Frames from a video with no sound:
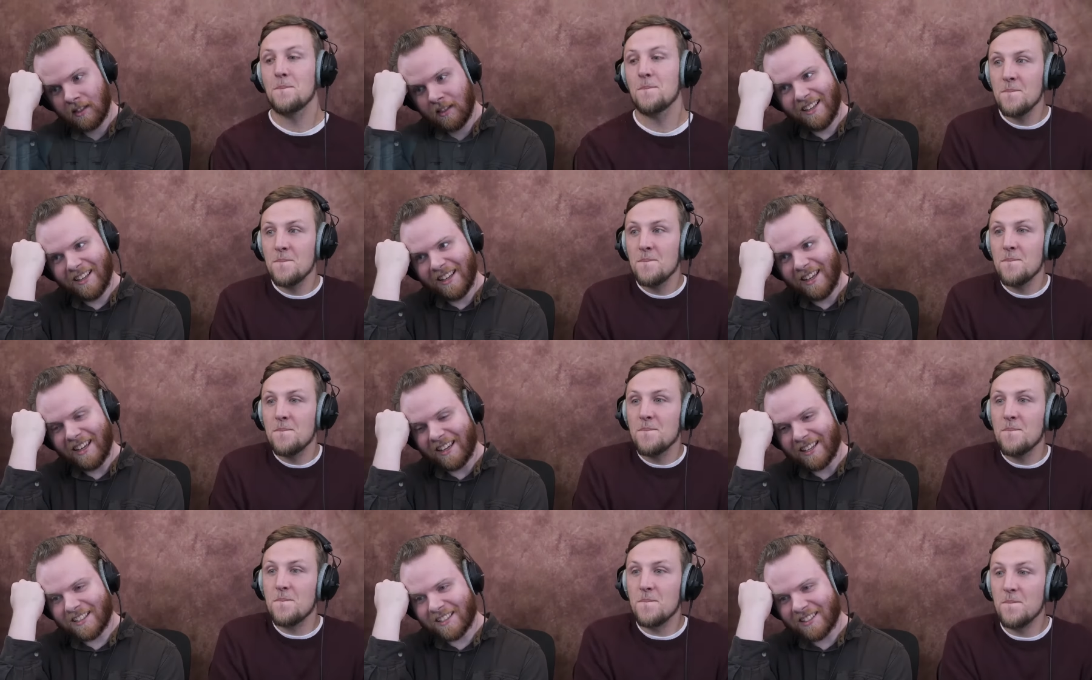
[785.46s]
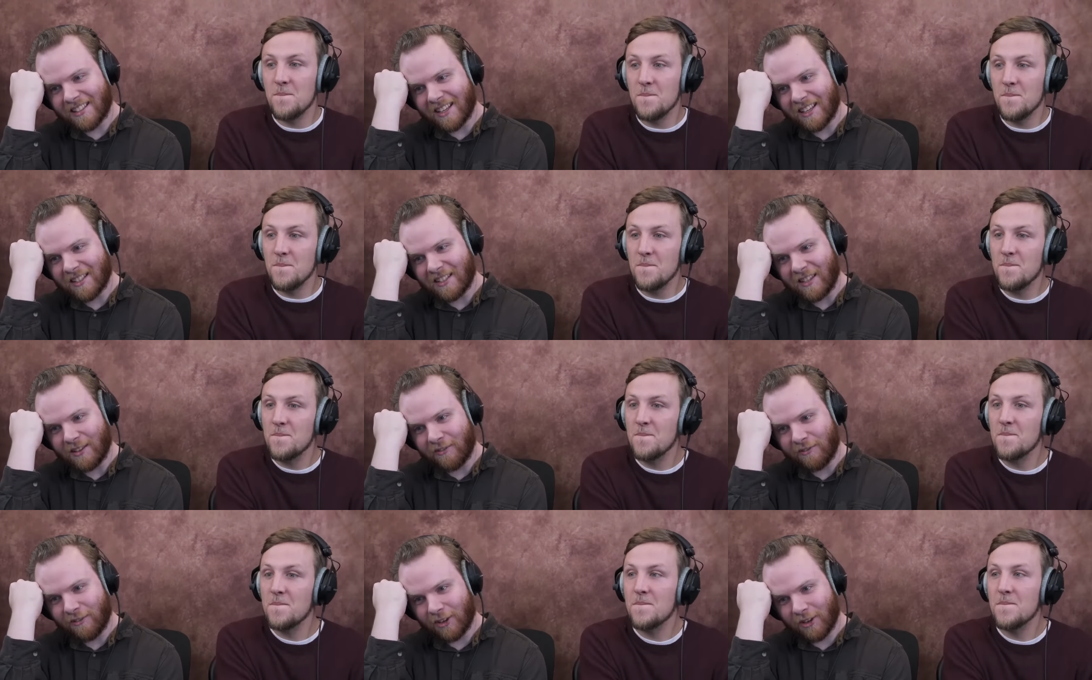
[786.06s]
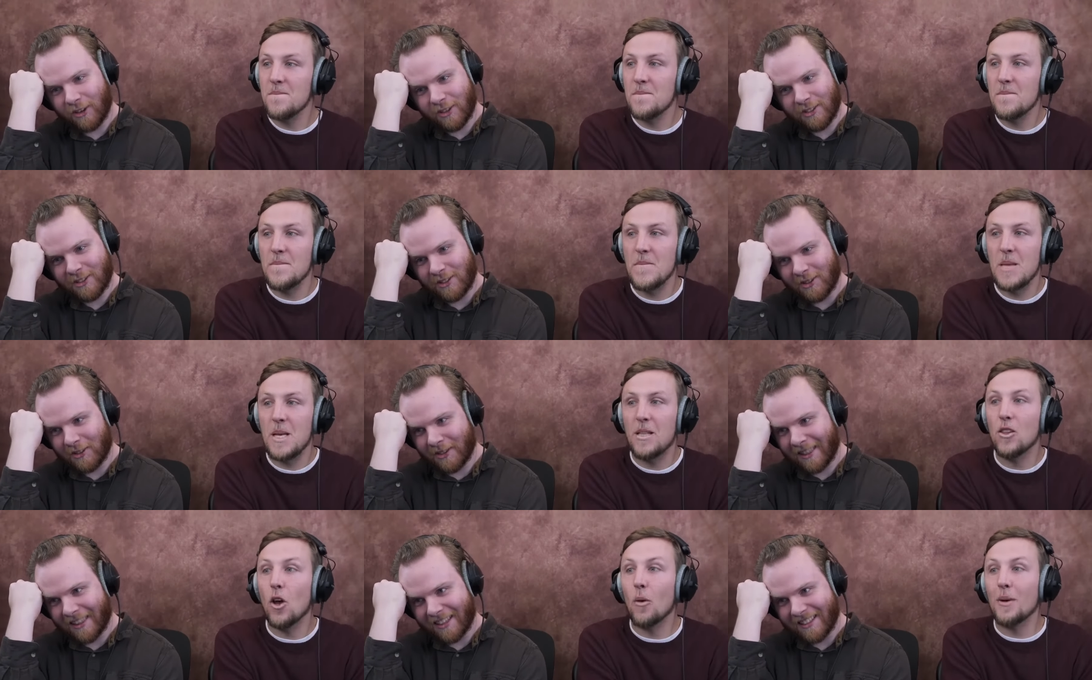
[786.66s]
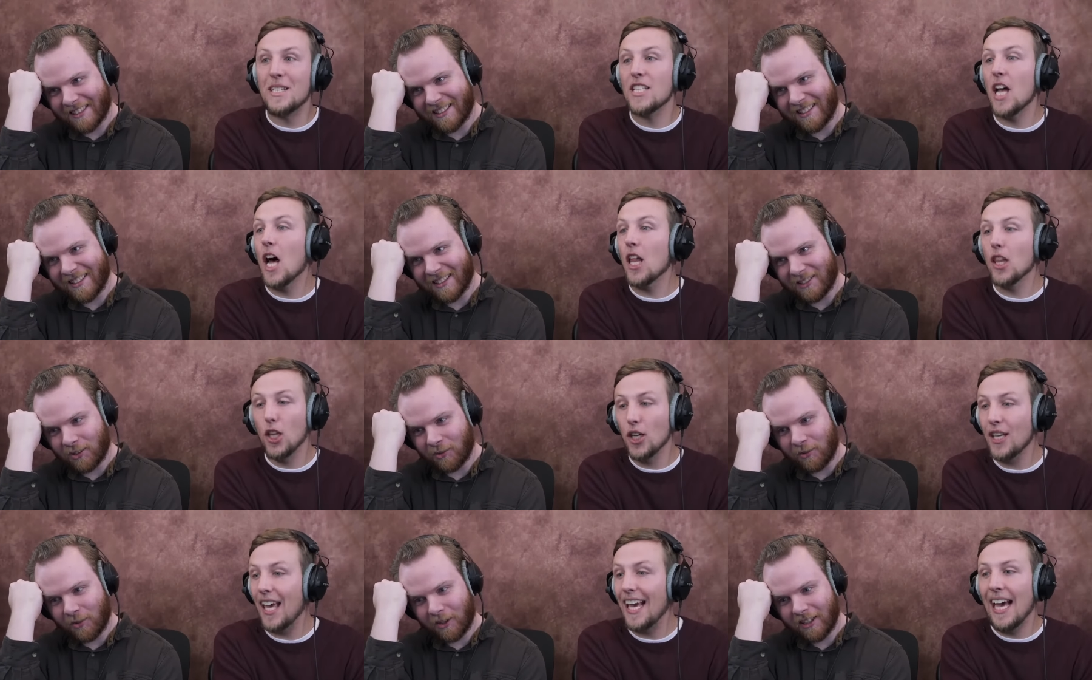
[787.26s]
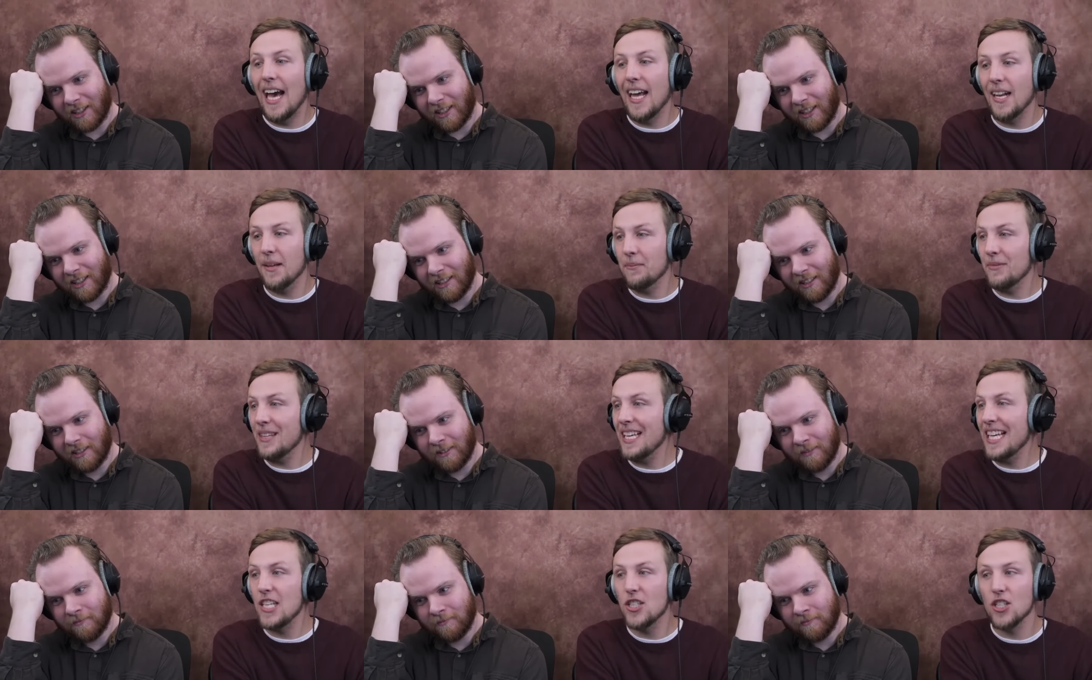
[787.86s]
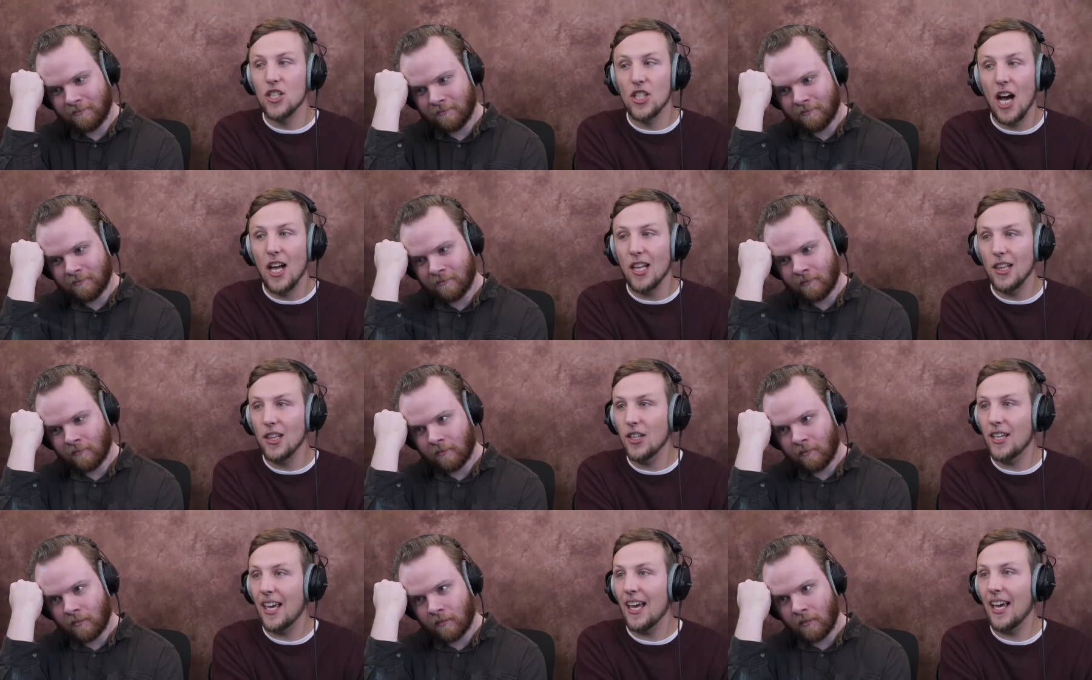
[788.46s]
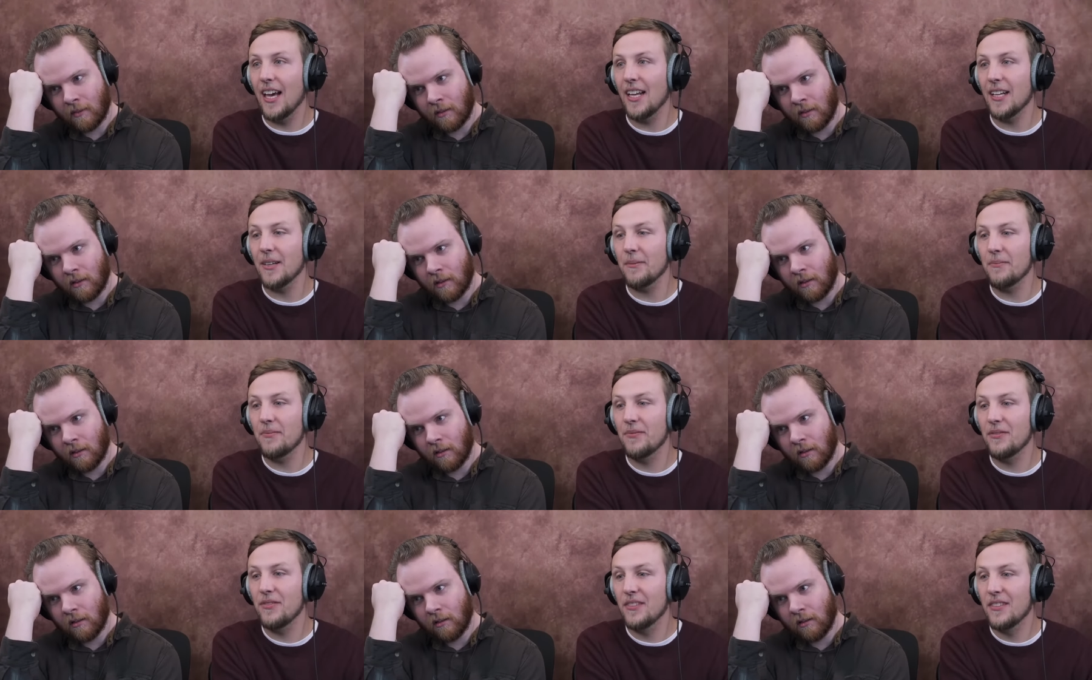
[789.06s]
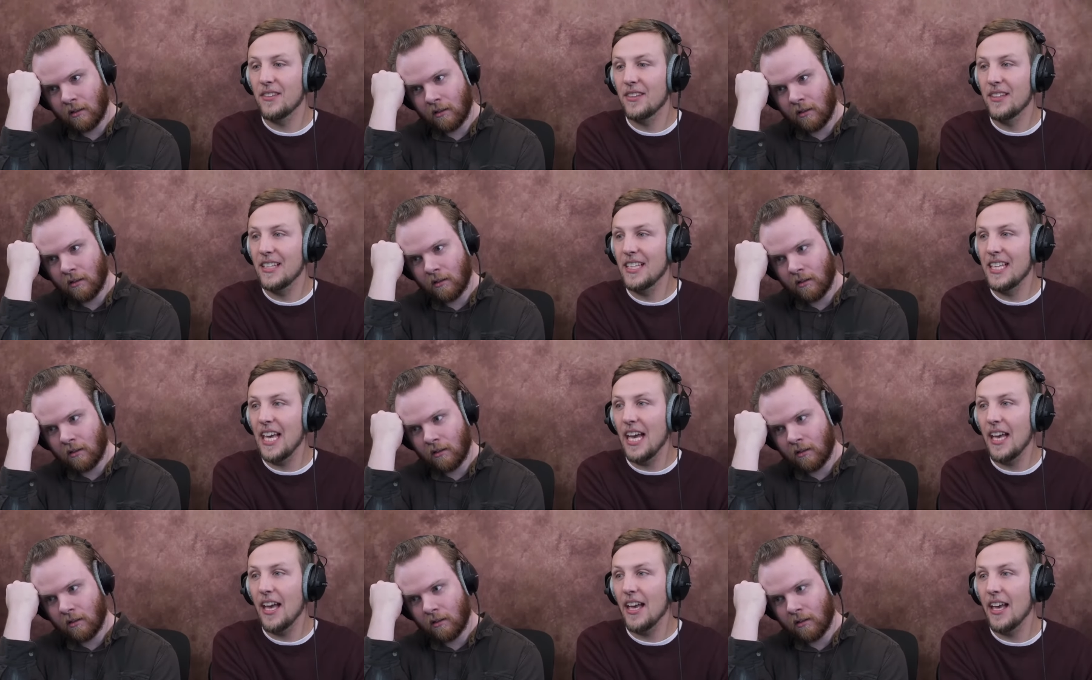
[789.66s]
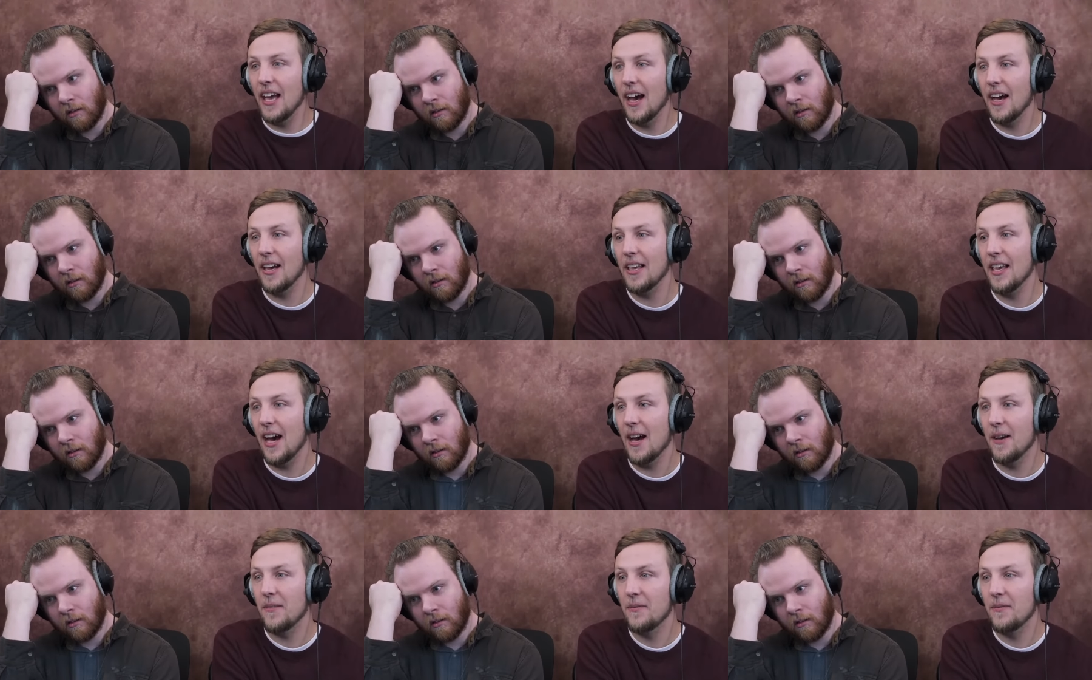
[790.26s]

Speaker 1: he can sense the fear, and so he. No, he's not looking at him.
Speaker 2: He's not looking at him. Yeah, yeah, yeah, yeah.